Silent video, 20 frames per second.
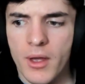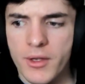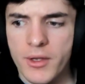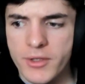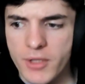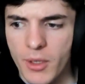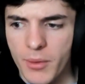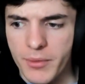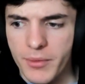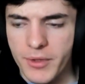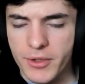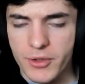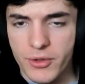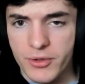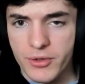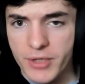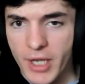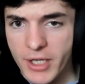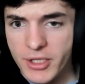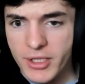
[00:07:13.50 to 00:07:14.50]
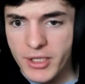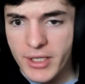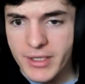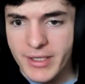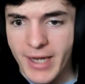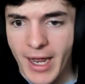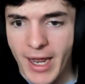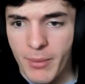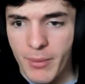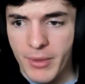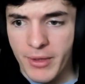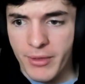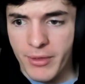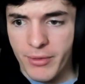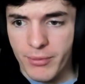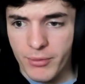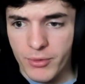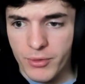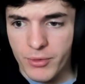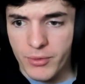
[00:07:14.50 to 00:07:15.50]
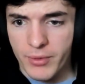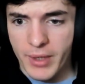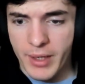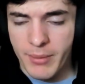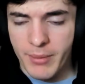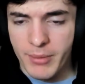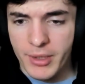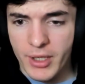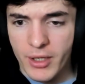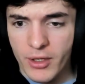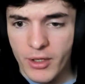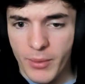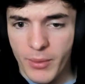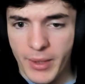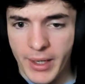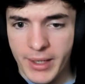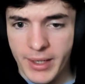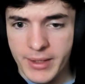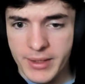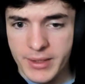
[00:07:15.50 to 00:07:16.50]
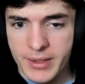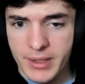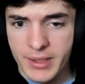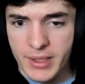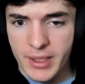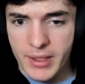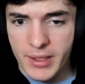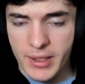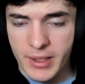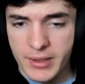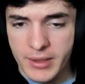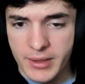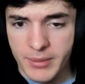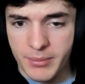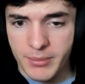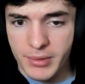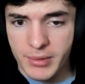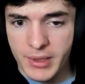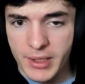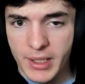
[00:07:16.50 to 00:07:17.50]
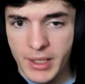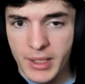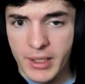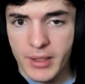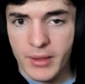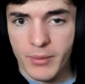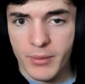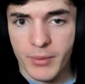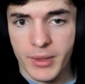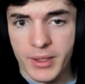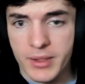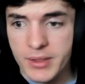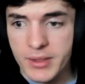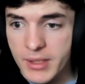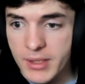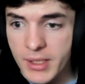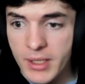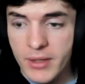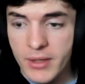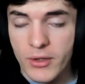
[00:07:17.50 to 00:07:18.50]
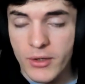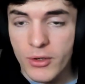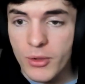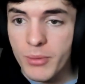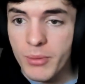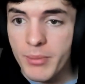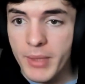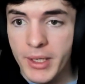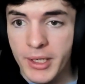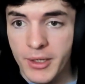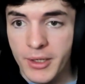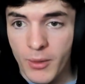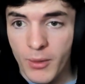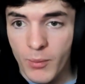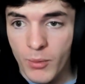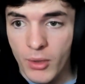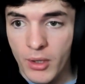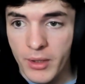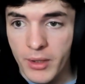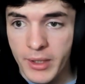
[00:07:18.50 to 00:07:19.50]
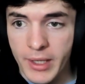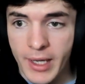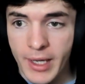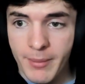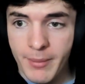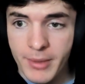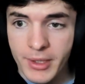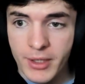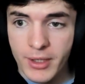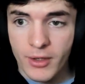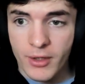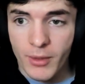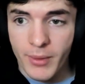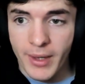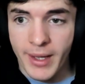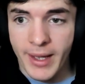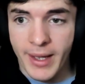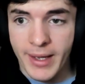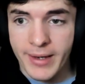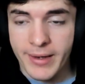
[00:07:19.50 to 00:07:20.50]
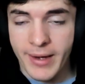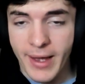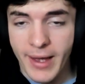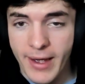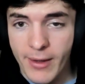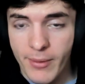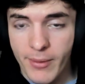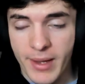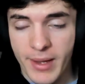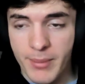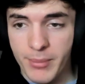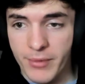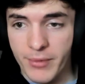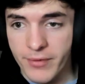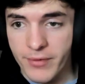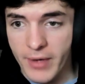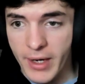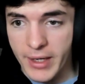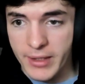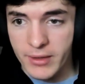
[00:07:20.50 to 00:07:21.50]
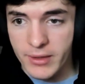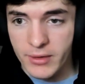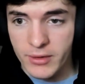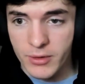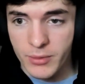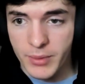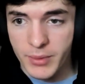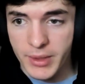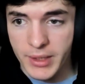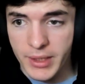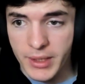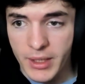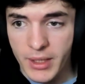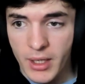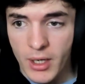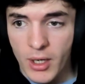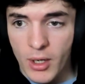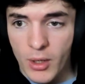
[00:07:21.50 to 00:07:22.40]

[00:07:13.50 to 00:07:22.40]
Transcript: So the transaction has now went through, and we can go ahead and see that it's completed. We can see the new min in our wallet, and we can go ahead now and provide liquidity.